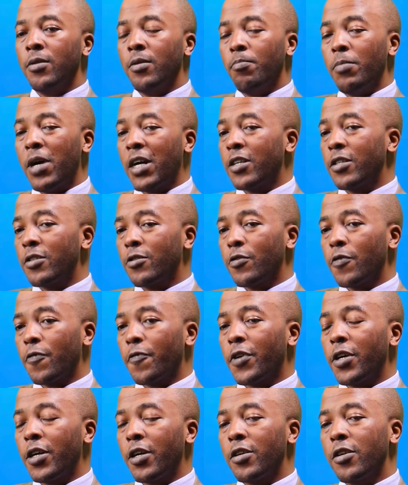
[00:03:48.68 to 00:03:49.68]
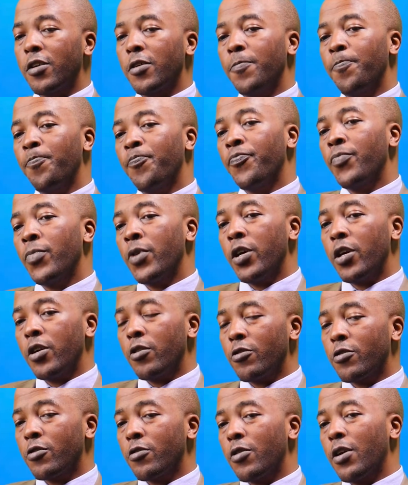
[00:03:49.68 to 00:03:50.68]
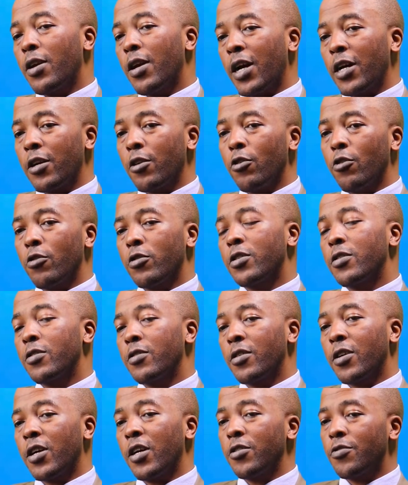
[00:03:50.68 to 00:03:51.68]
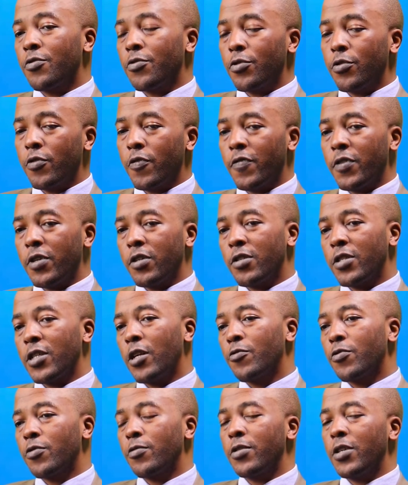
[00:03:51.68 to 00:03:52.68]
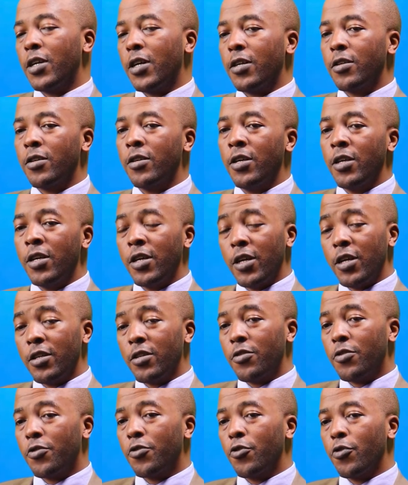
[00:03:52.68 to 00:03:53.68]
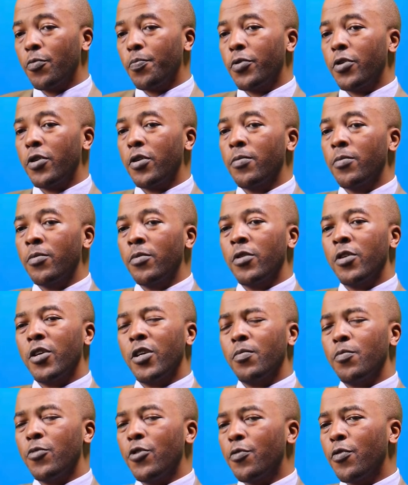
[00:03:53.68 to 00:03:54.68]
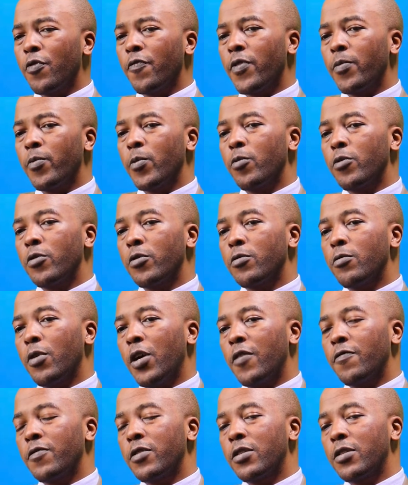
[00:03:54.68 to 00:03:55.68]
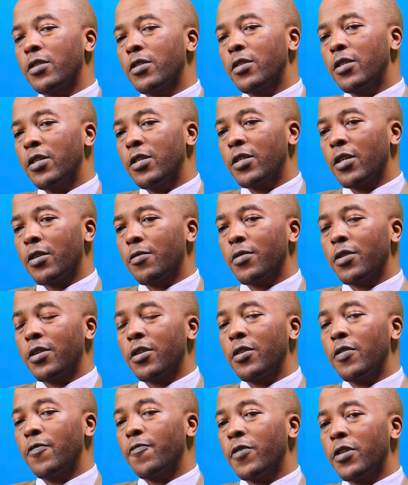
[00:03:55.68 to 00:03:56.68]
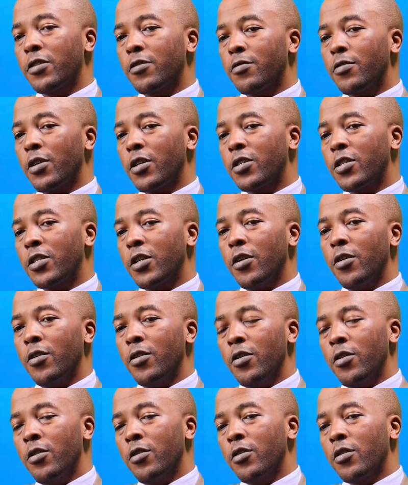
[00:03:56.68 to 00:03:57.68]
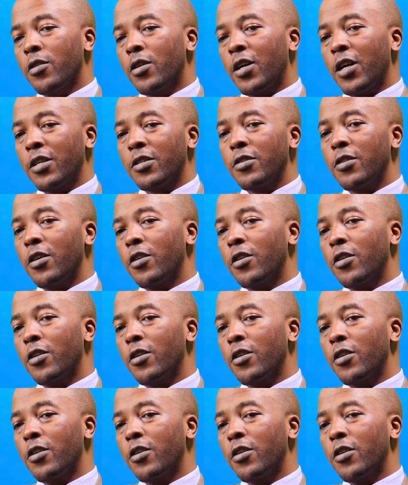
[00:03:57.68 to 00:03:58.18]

markets of Kenya and also the landlocked country of South Sudan and Ethiopia. And moreover, we want to have this integrated infrastructure cutting